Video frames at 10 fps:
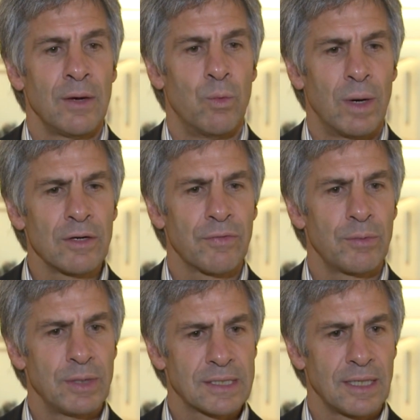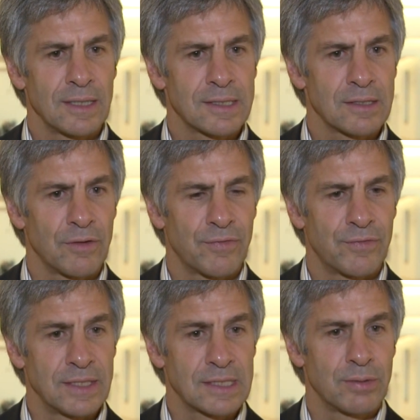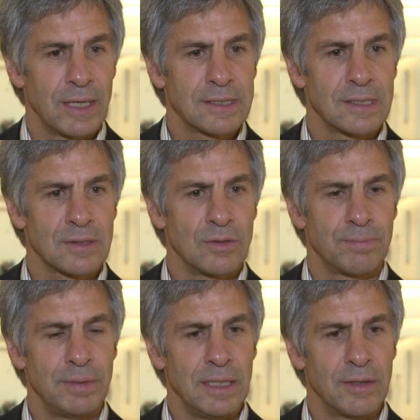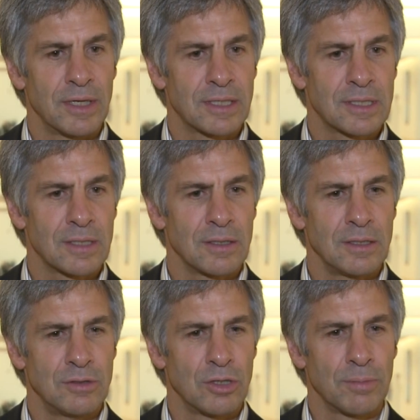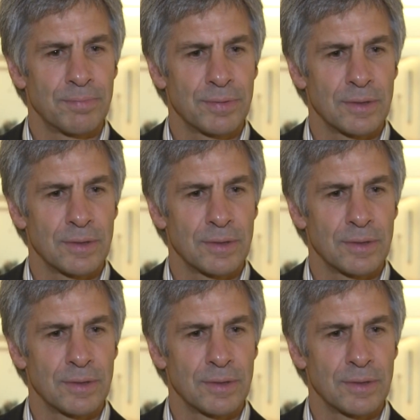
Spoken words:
one of the results of this crisis could be that Europe